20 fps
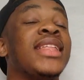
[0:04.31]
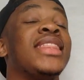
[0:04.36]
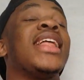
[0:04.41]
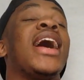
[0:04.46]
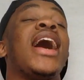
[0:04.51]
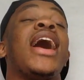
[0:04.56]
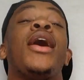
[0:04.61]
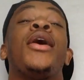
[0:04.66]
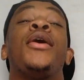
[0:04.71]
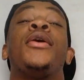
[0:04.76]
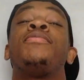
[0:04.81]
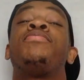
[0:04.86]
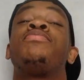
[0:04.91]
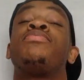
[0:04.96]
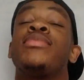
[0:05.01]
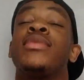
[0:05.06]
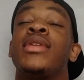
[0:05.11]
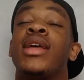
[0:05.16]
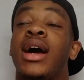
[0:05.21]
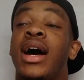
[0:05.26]
Now,
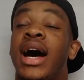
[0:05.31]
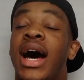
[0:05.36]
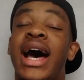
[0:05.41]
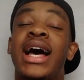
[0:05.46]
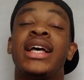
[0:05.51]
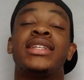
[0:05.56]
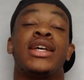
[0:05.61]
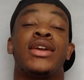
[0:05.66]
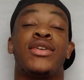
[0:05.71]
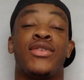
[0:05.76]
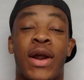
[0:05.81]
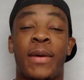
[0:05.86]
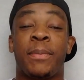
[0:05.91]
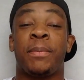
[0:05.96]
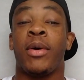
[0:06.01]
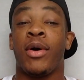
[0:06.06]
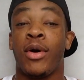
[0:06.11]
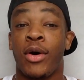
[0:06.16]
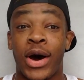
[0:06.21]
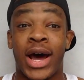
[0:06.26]
as a
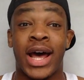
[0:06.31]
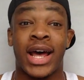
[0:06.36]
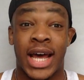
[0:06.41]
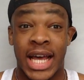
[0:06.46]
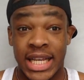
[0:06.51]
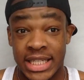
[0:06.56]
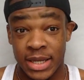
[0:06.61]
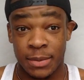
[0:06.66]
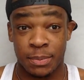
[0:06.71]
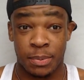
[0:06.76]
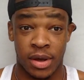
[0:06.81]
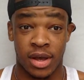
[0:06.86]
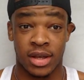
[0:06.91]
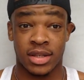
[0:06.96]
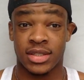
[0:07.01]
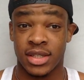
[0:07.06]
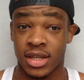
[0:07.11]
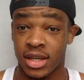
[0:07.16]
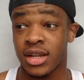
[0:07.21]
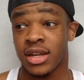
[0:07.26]
rapper or as a
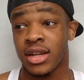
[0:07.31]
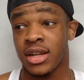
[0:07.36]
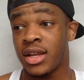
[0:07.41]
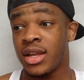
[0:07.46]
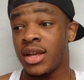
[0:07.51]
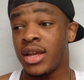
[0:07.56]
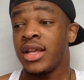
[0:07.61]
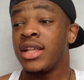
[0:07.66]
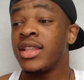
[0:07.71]
person,